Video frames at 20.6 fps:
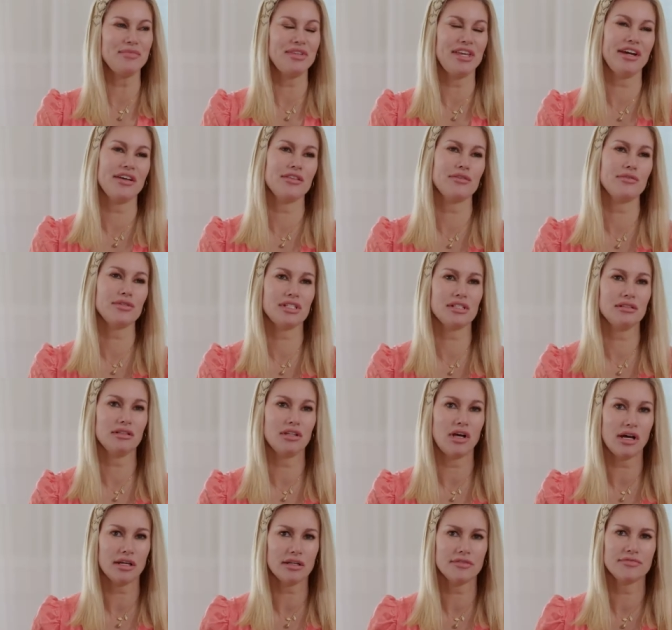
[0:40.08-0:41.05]
yeah, there was a
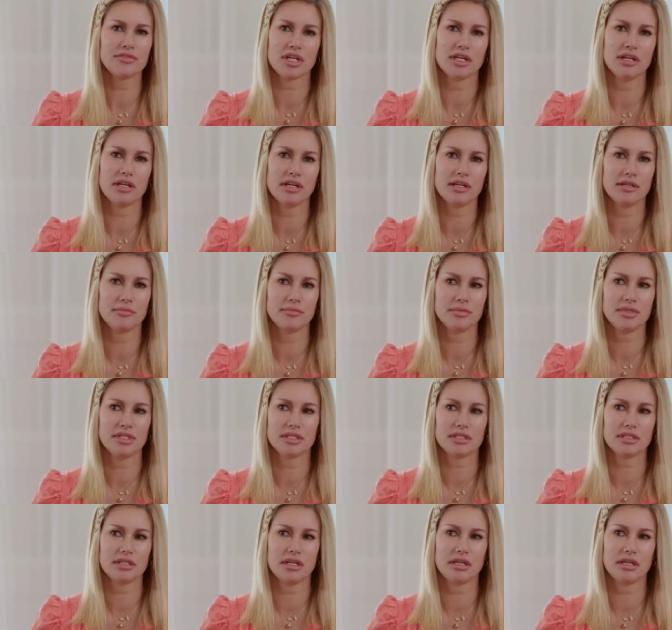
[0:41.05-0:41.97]
lot of times.